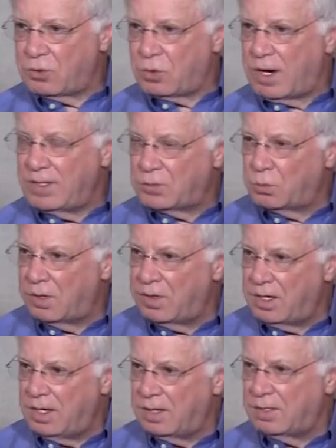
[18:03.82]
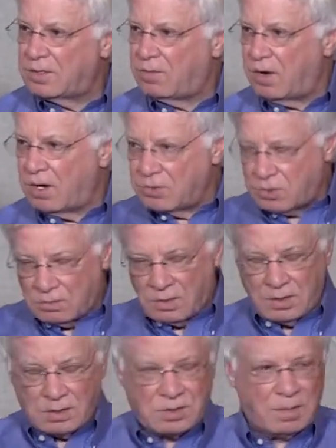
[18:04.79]
Christ within as far as
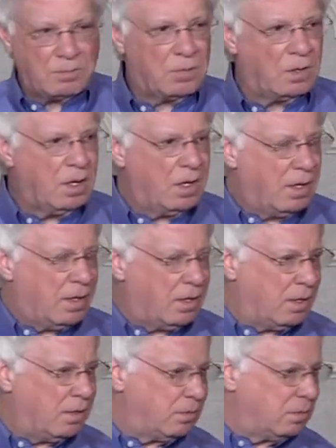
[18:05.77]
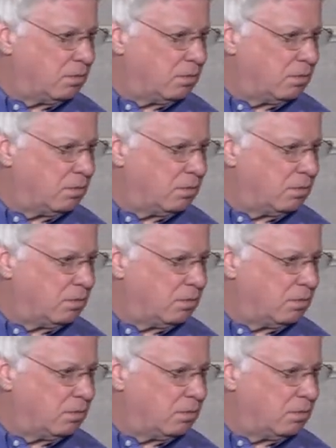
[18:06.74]
except. Uh,